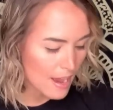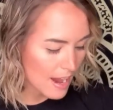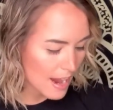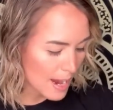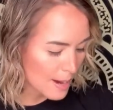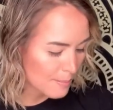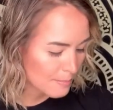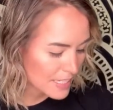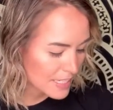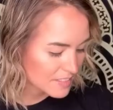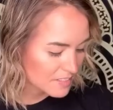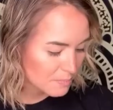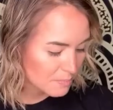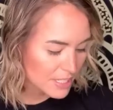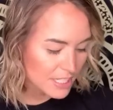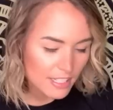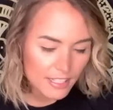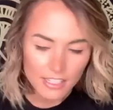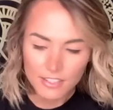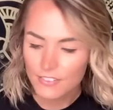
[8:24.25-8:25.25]
And
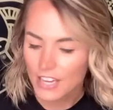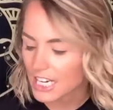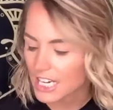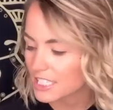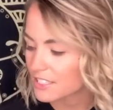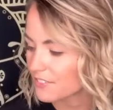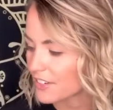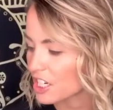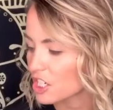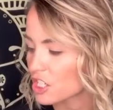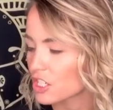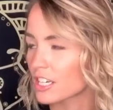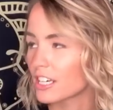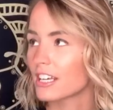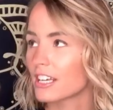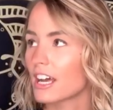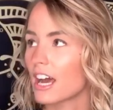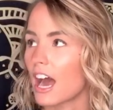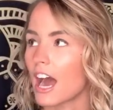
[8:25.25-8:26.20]
speaking of activation,